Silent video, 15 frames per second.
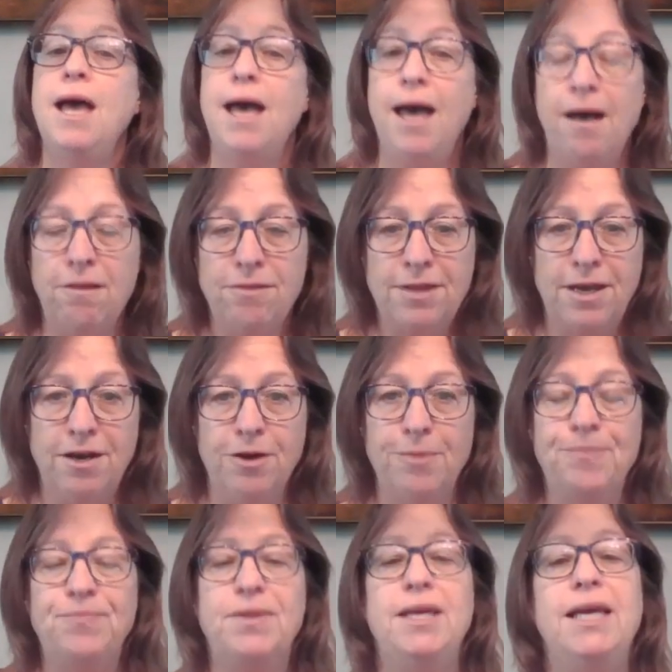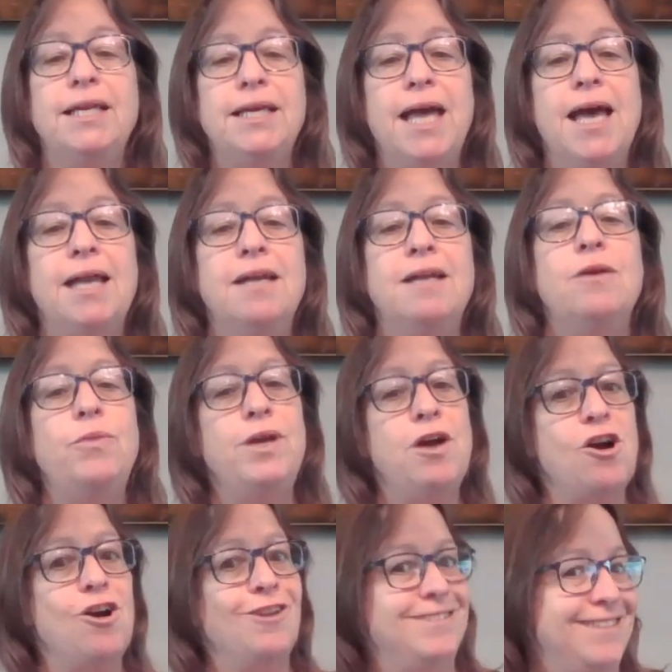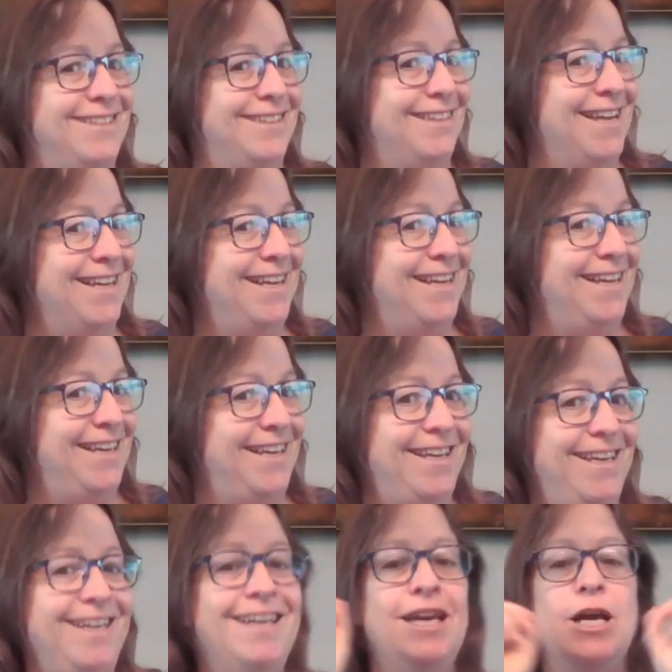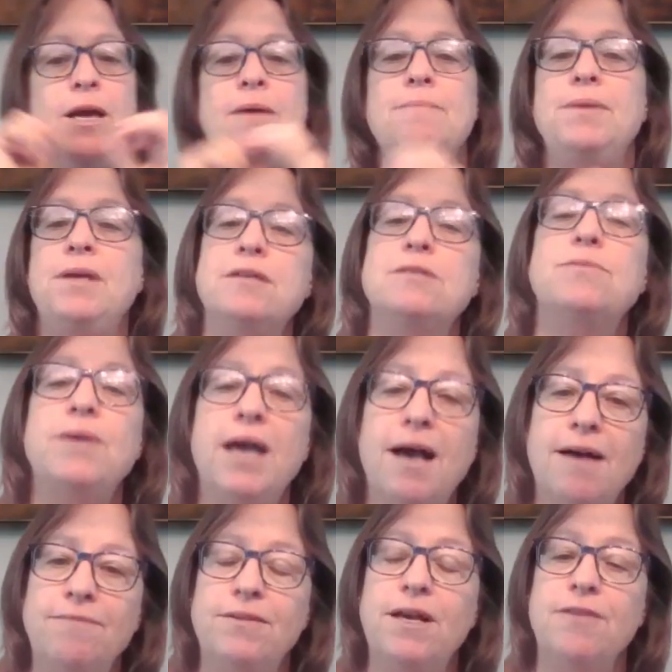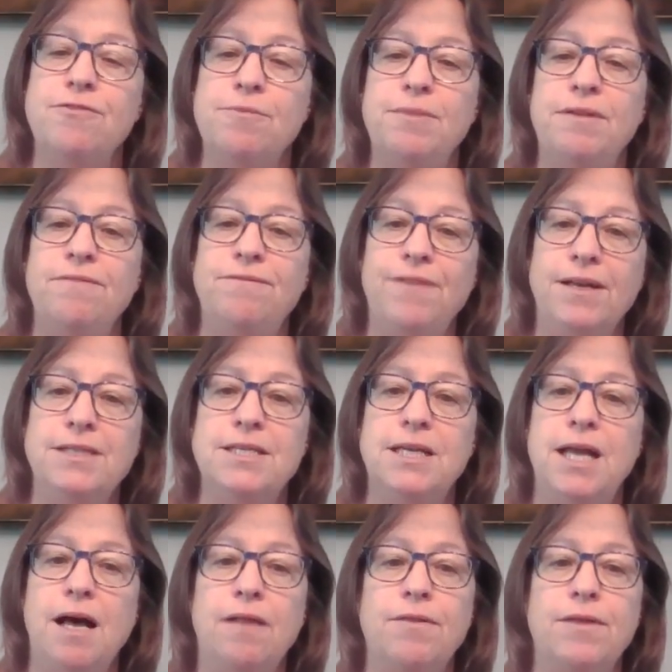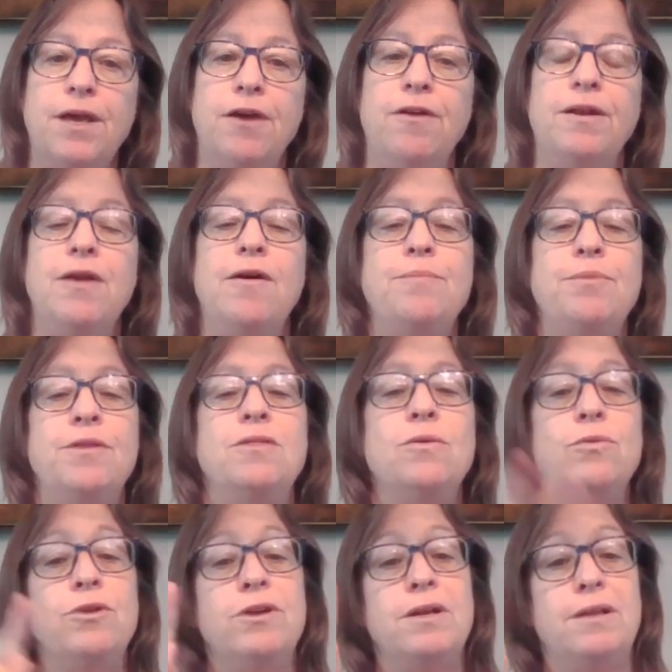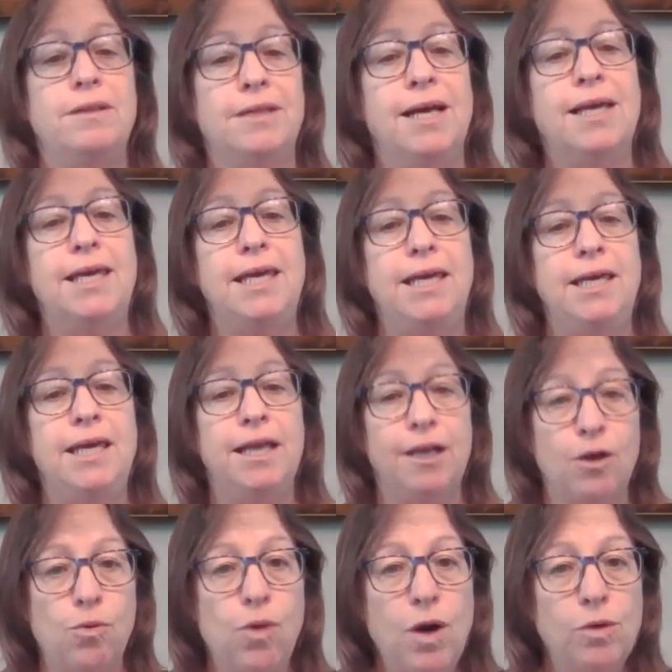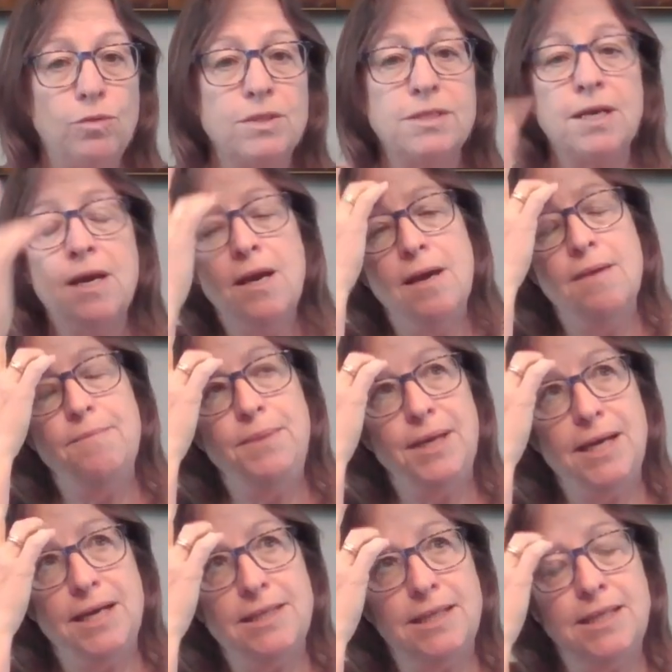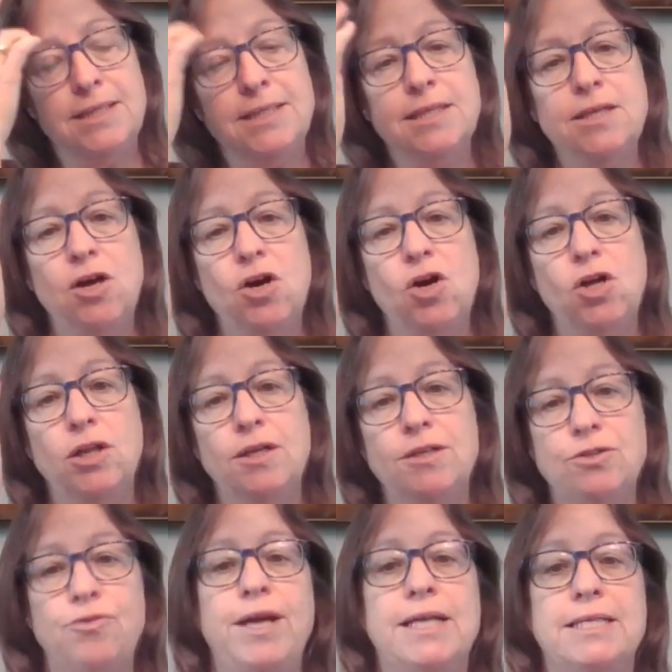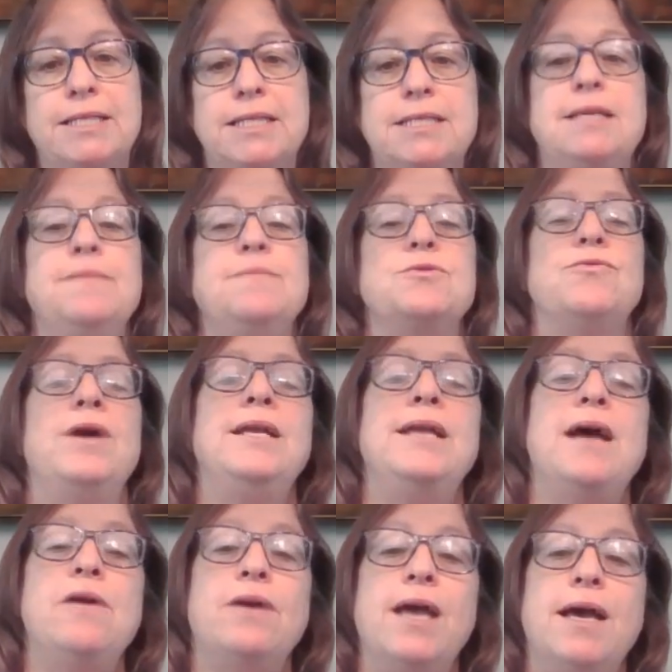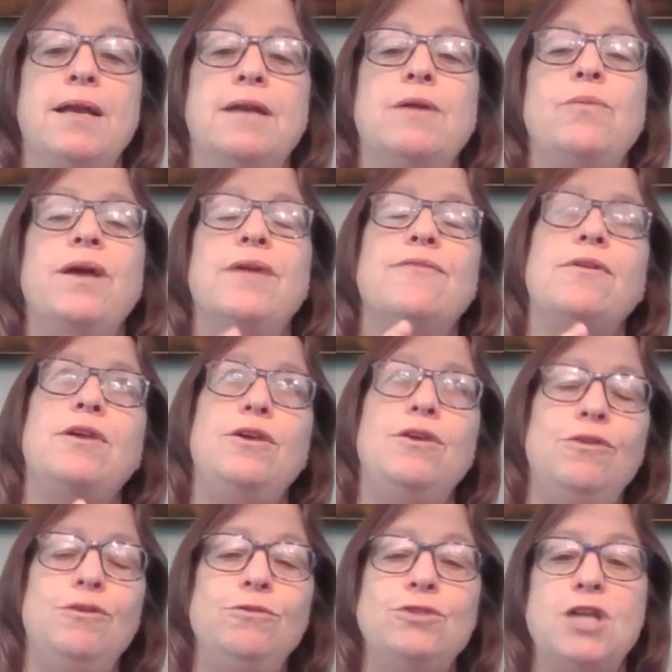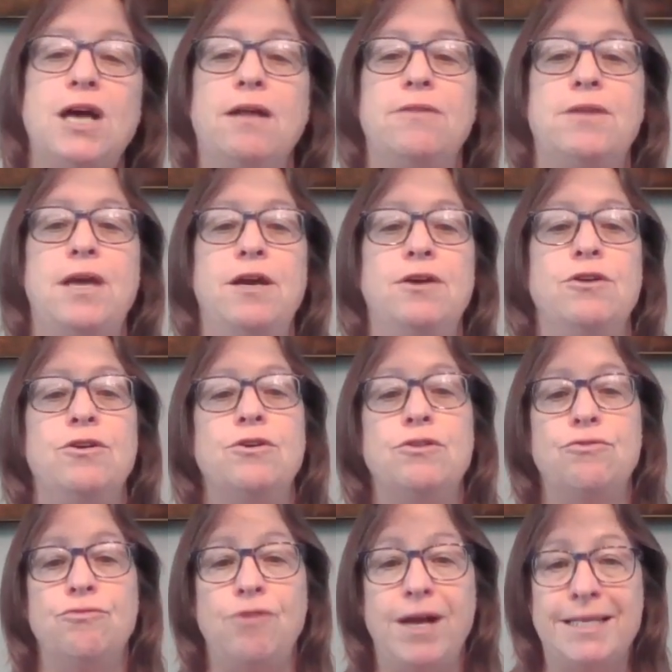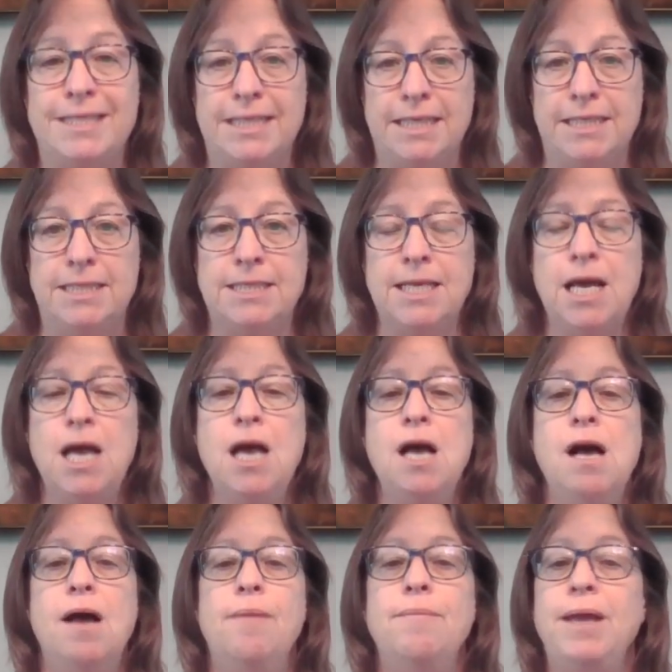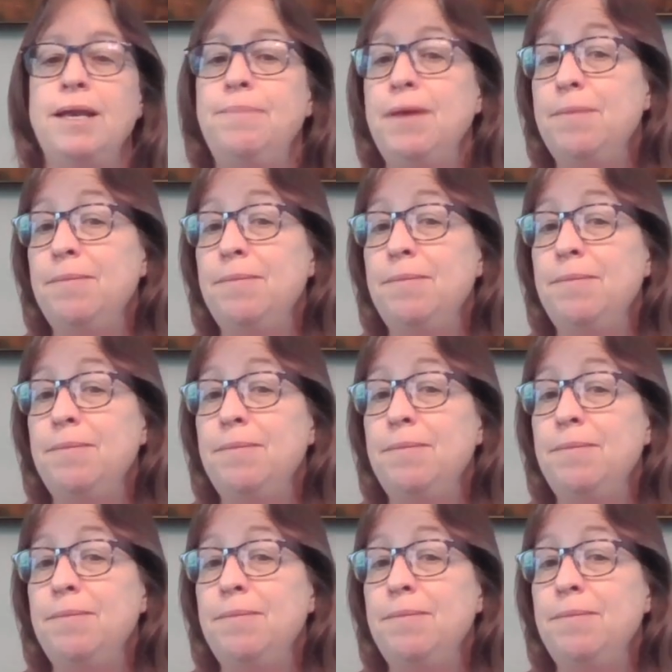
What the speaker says: healthcare. In Canada, we are lucky because we have government-funded healthcare. Now, I put the word lucky in quotes because it isn't all as great as it seems. Right now in Canada, we have a huge healthcare crisis. Many